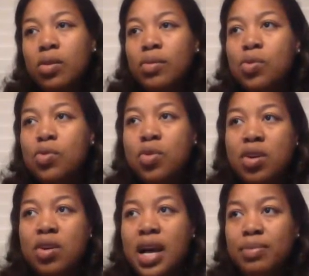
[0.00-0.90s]

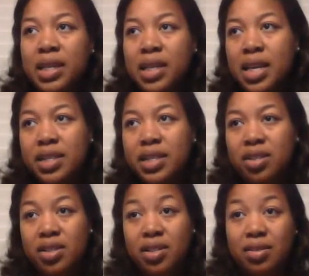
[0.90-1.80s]
or I
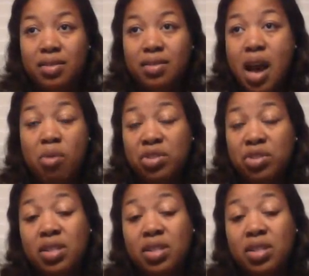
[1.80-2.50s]
was just